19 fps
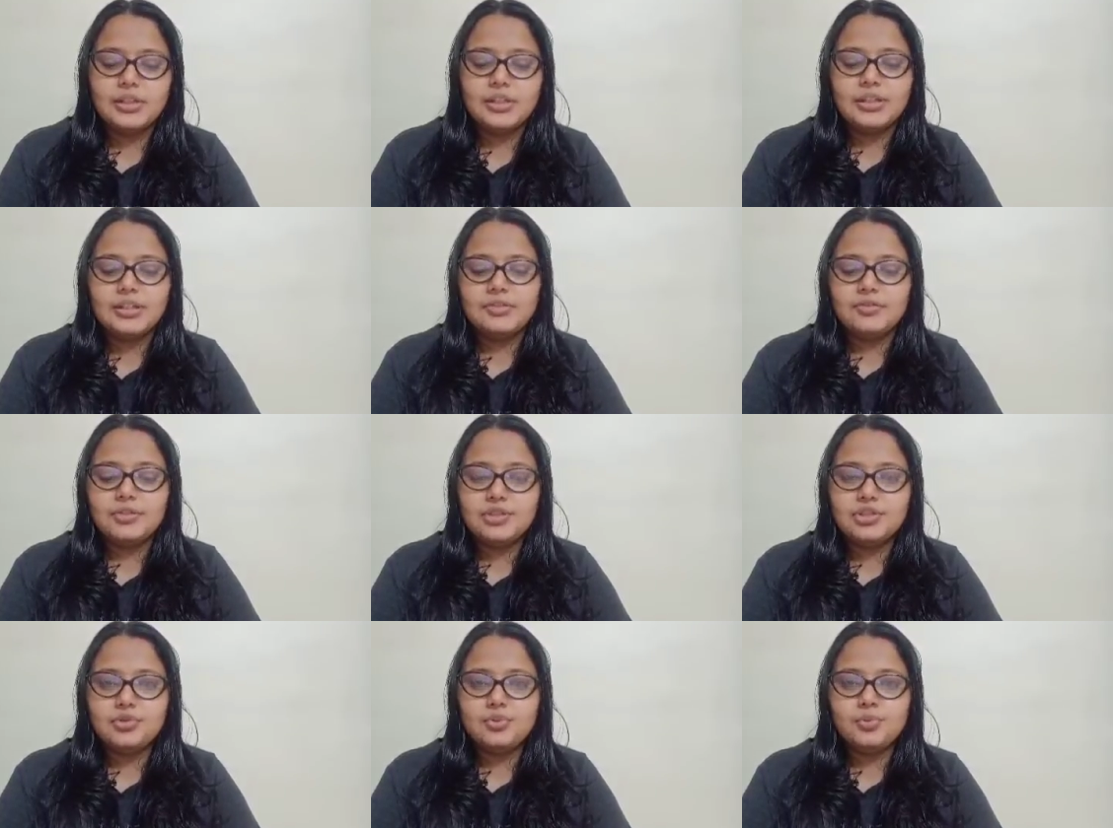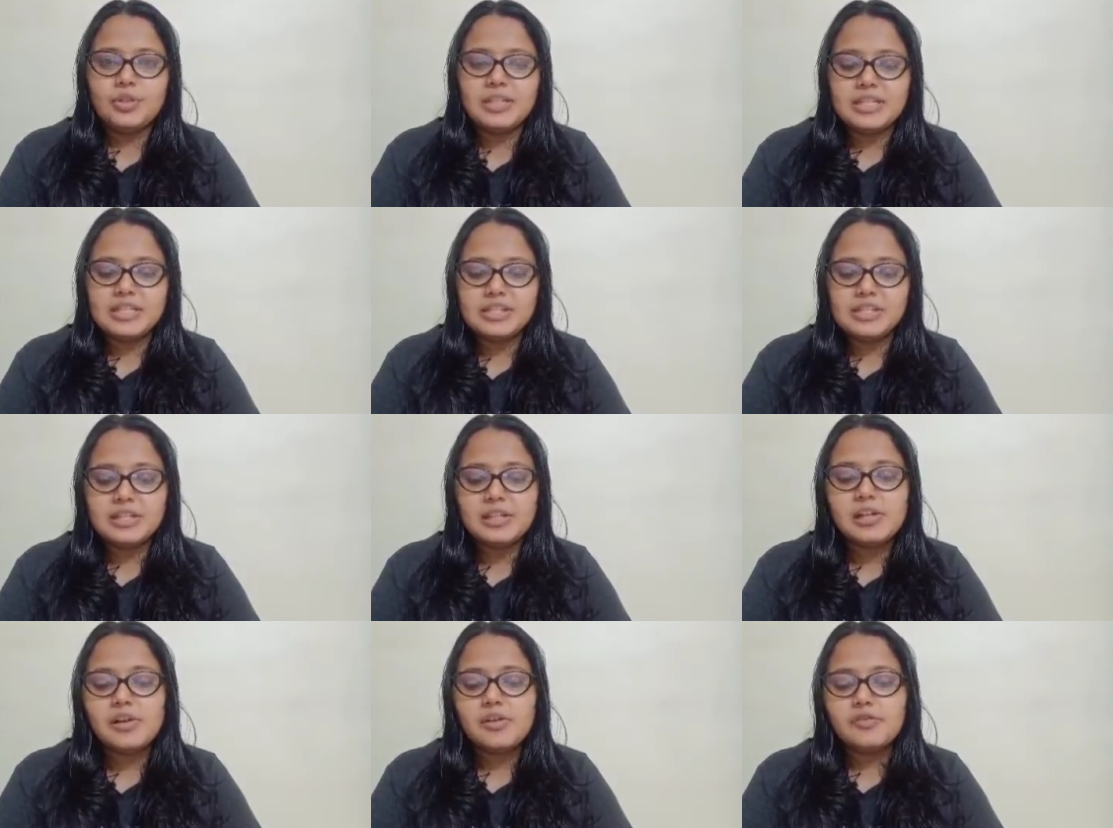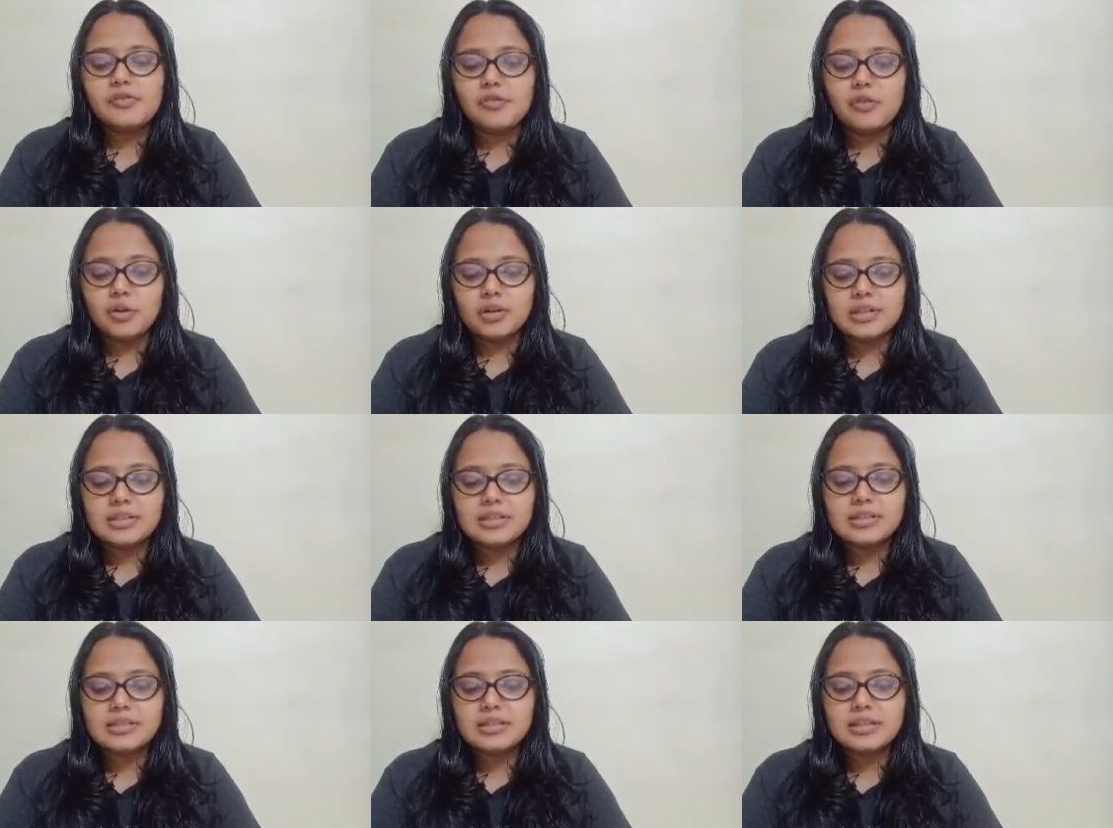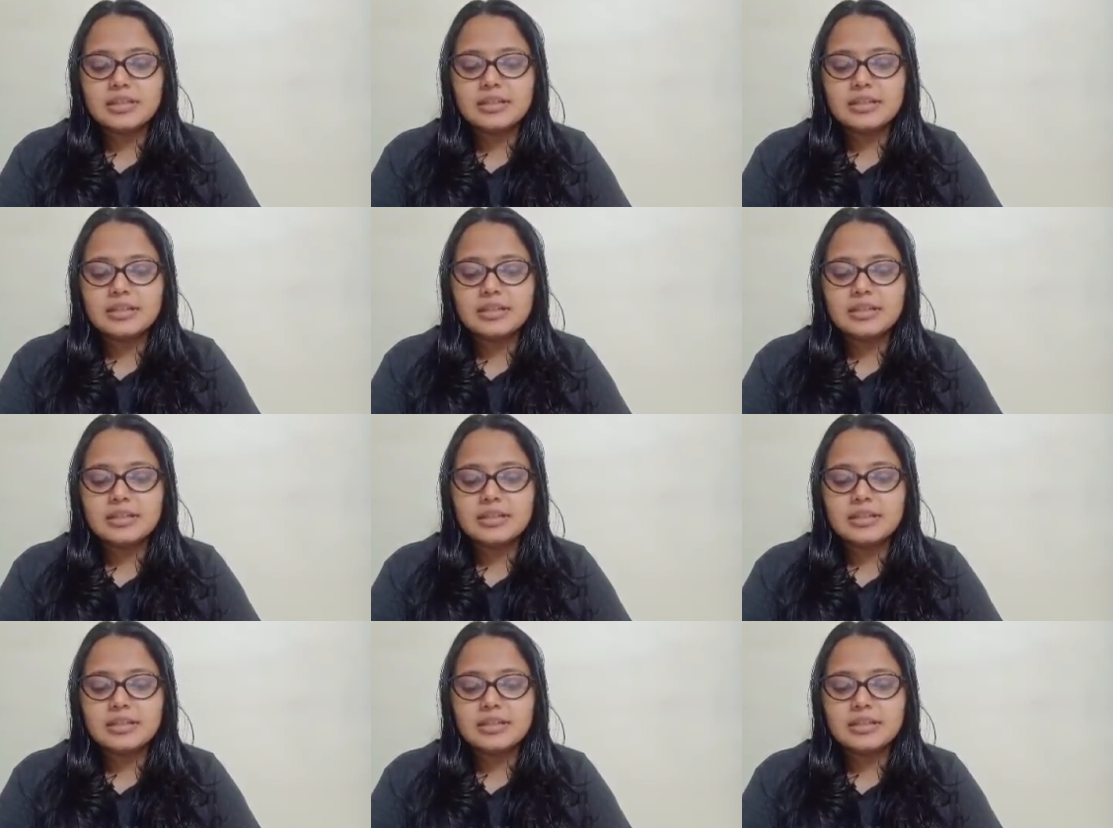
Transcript: which means forensic,